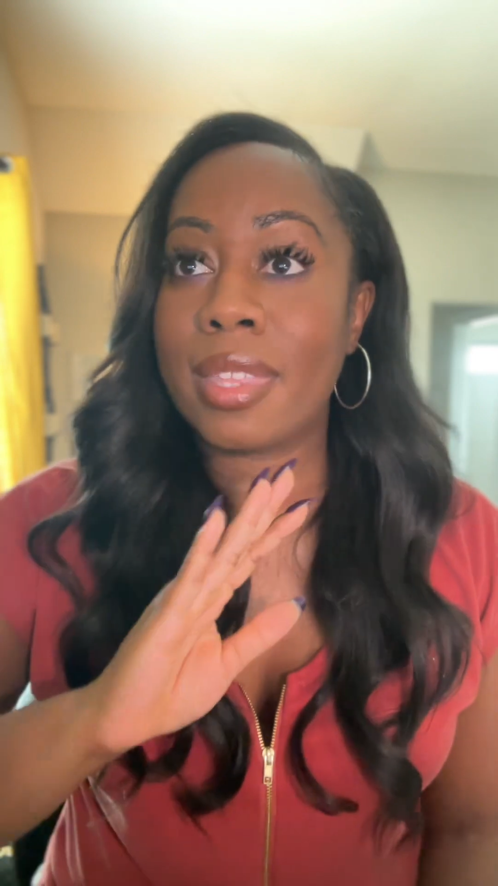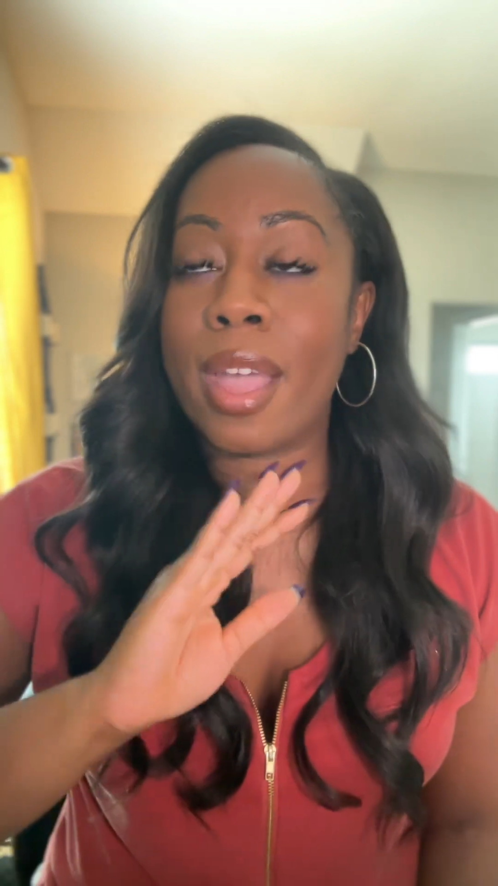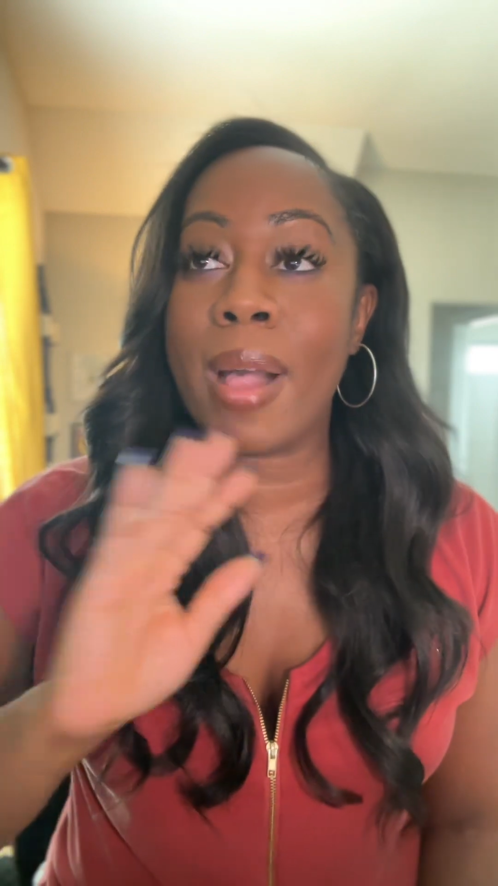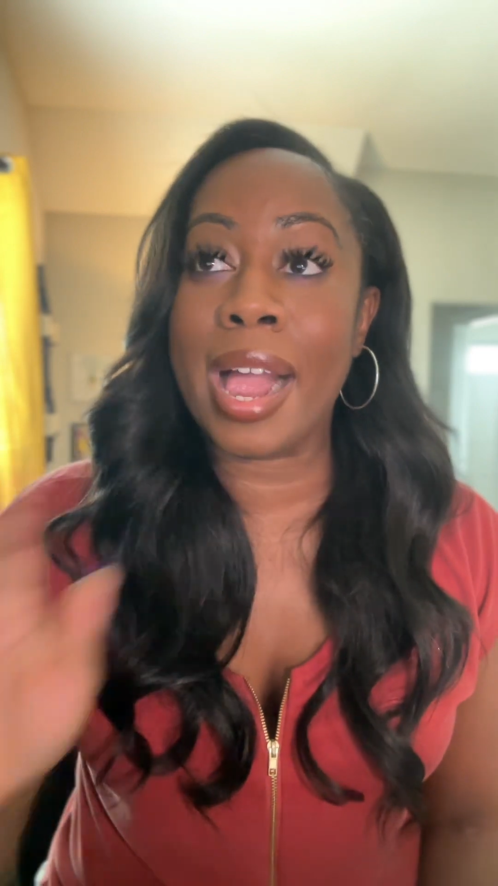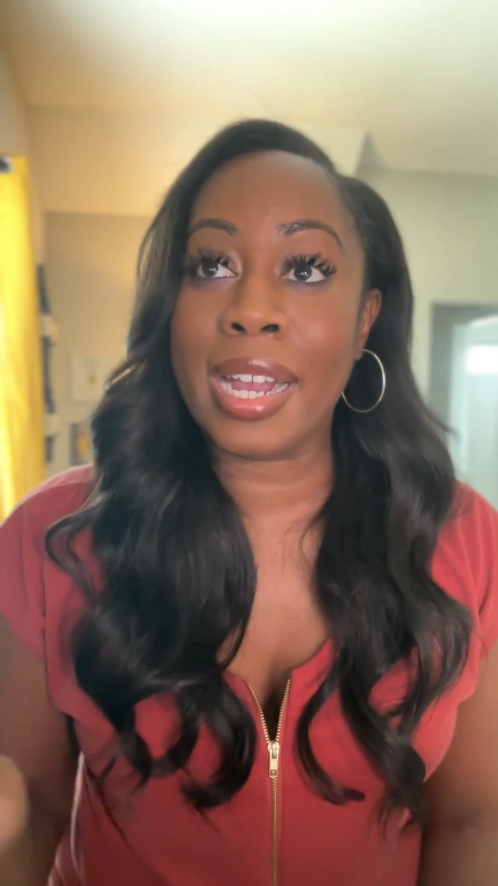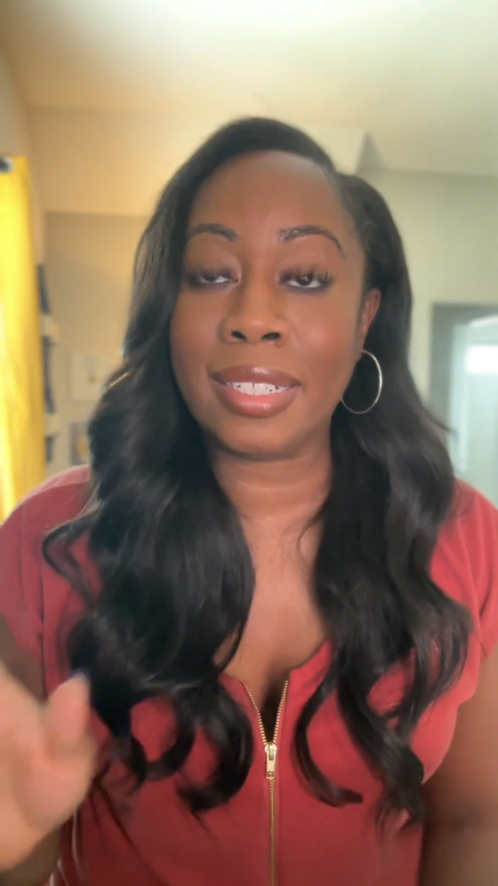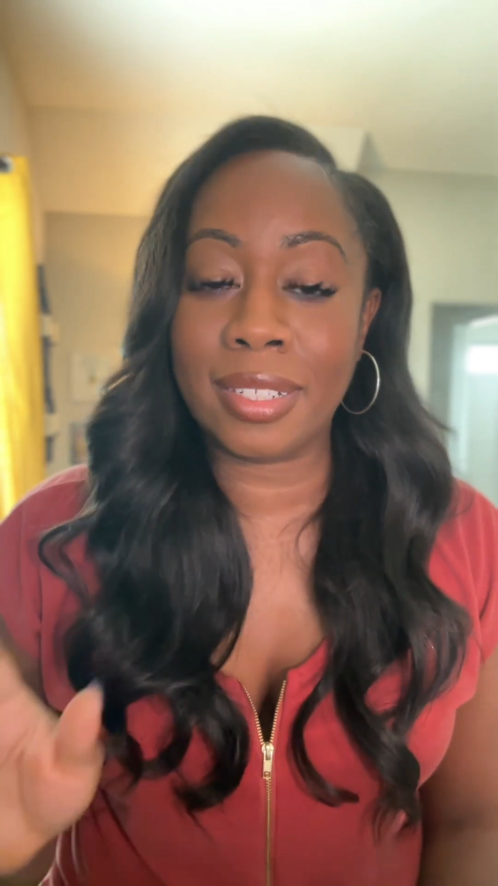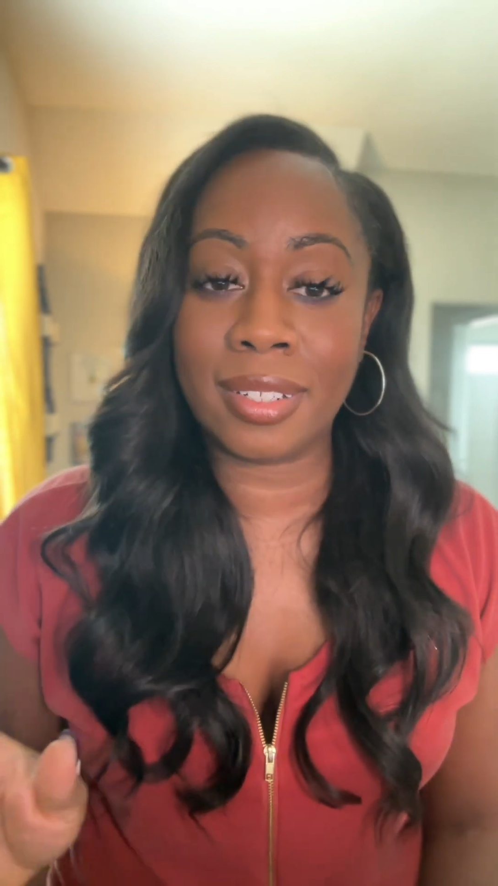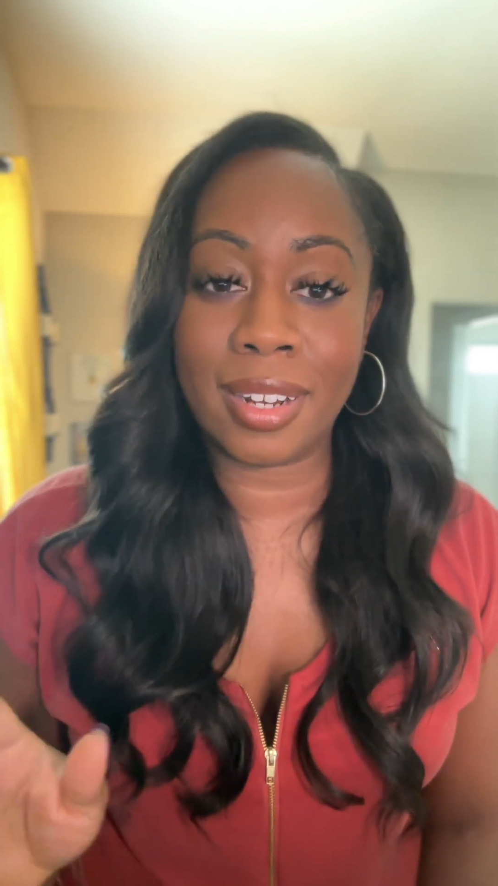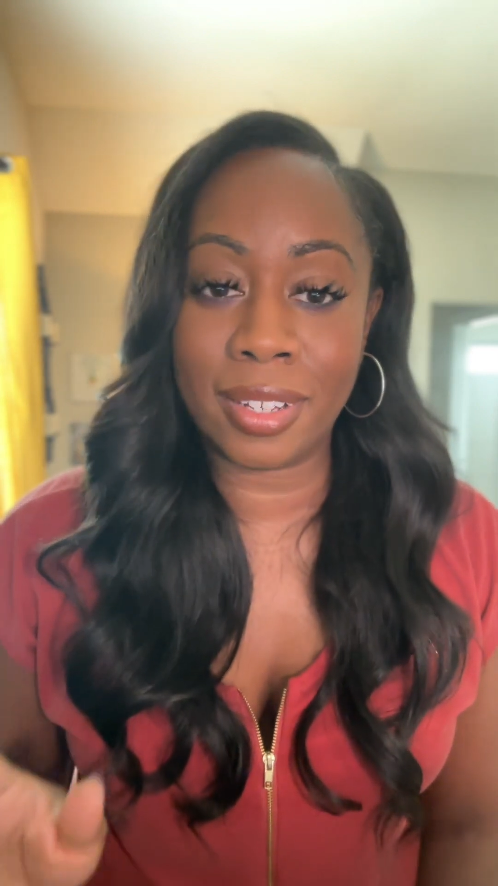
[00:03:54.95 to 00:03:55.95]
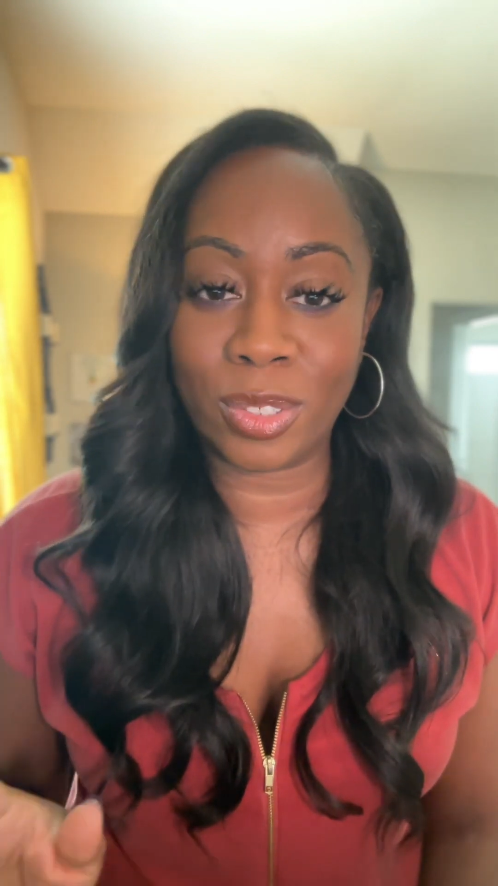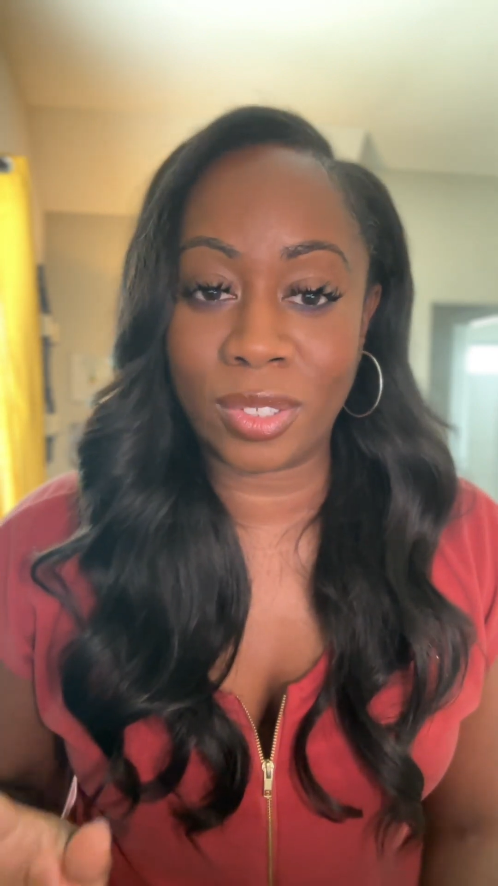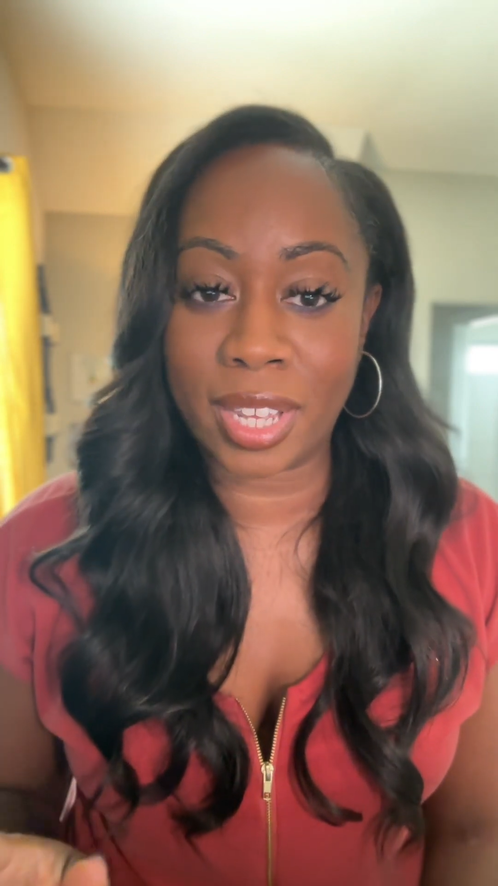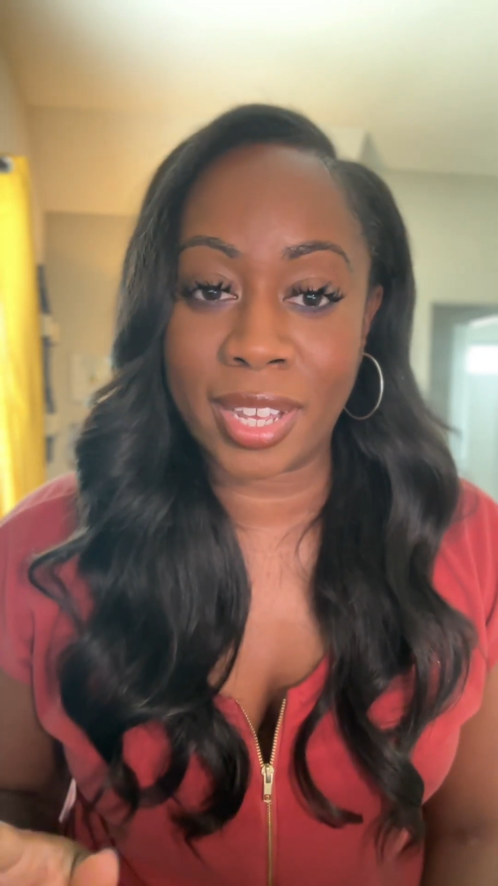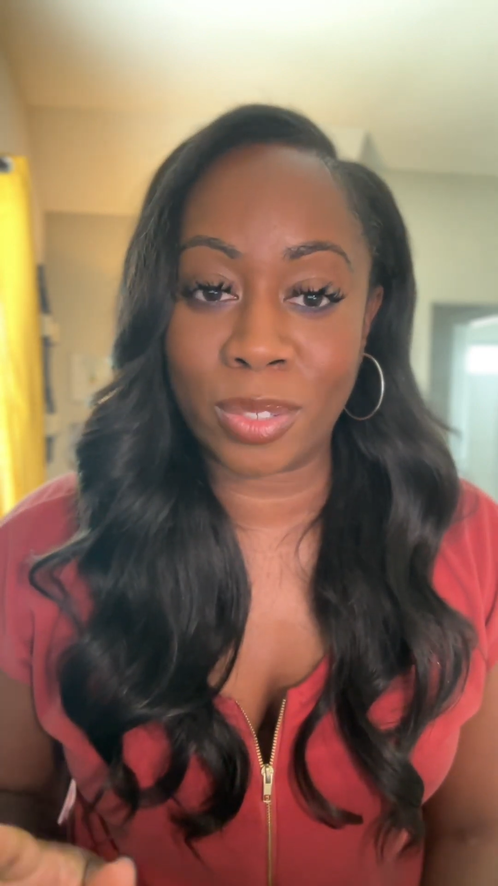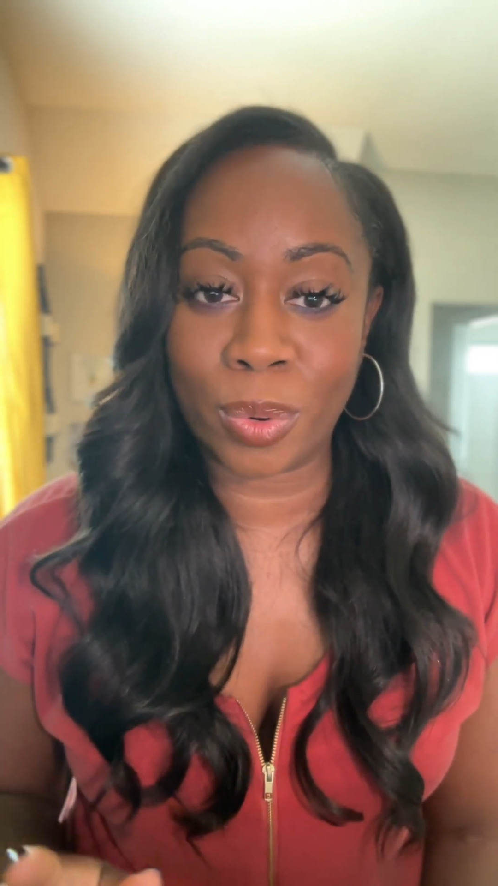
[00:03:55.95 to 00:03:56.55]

Now, I did an exercise